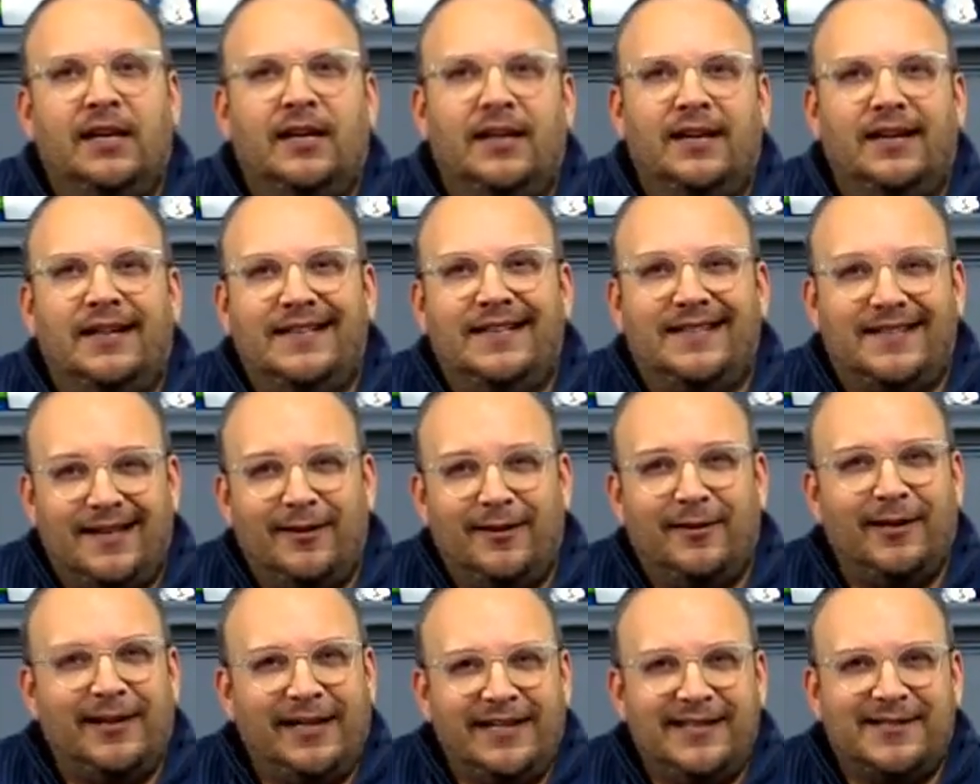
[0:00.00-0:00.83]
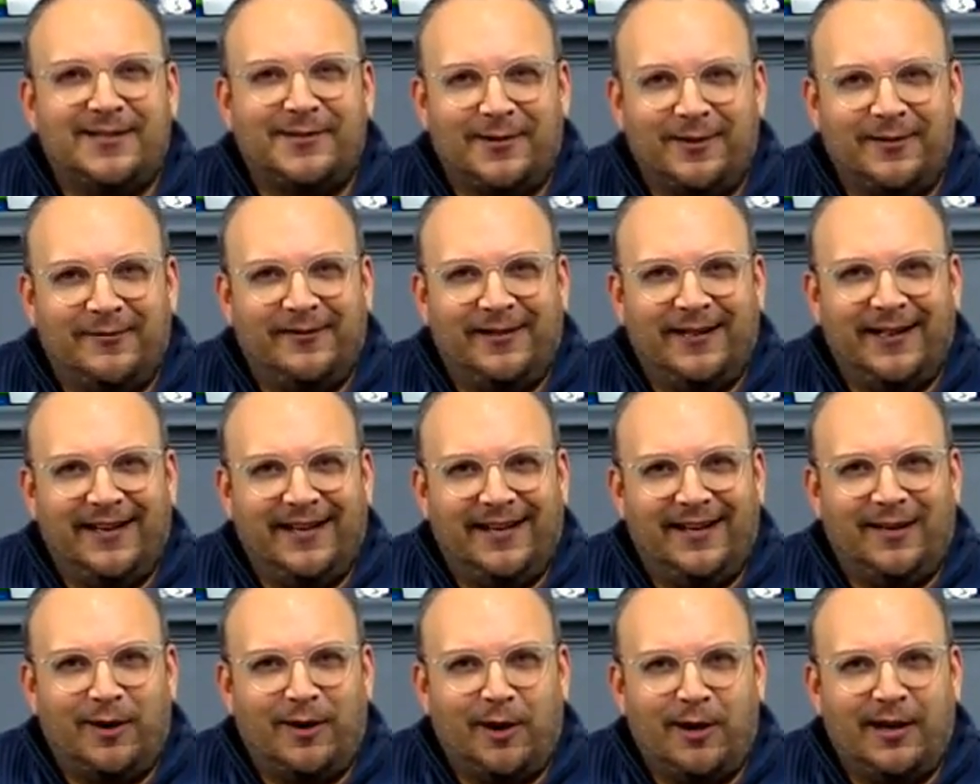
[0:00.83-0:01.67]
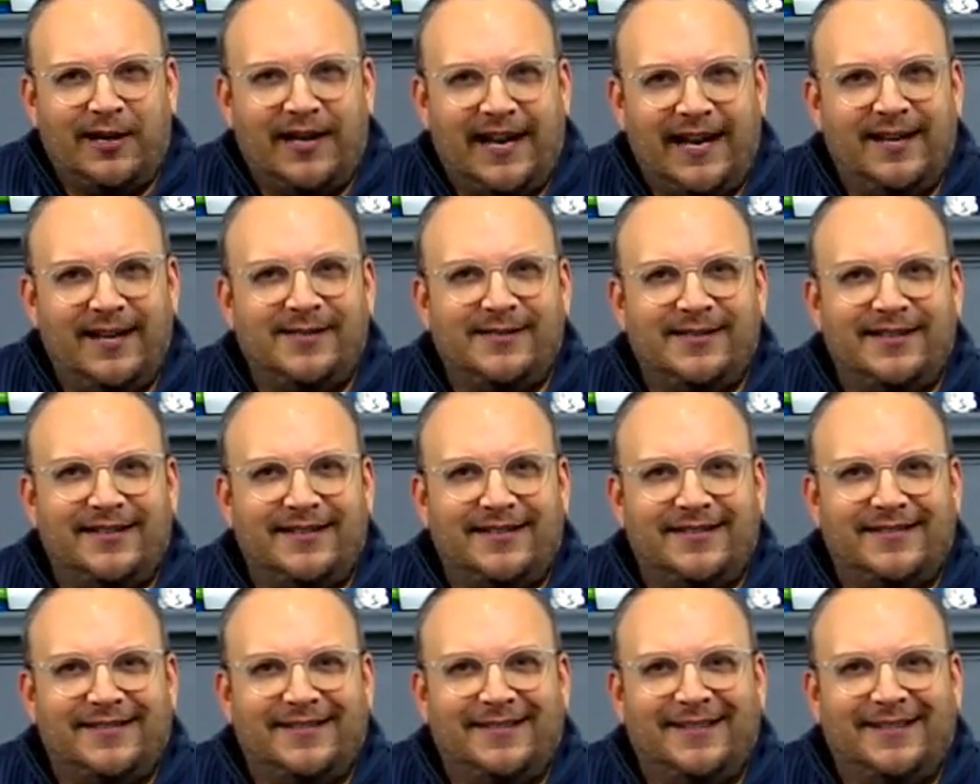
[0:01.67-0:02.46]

Is there any surfing in Arkansas?